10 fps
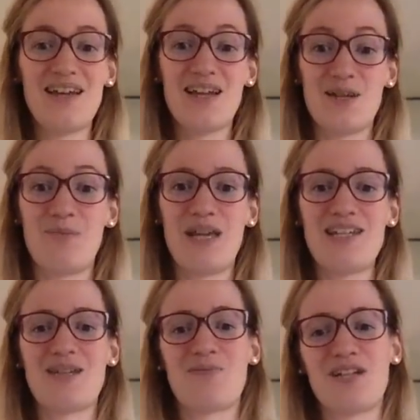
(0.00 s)
the
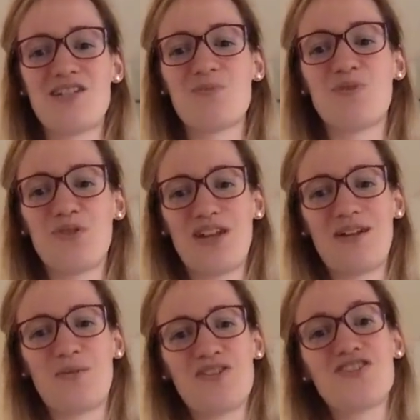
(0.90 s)
basic principle that I
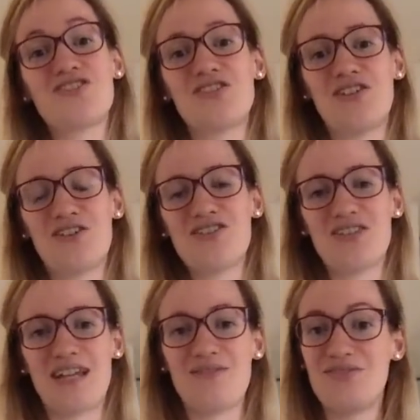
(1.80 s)
want you to learn
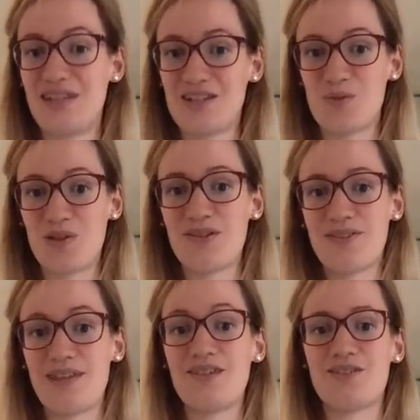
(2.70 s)
today. If there's one
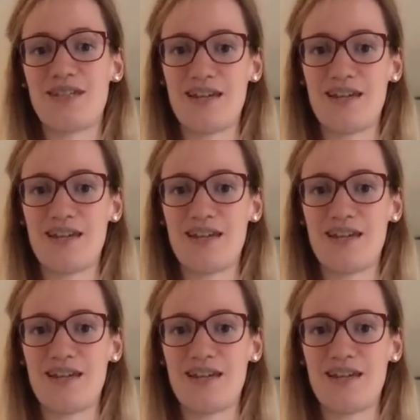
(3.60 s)
thing you take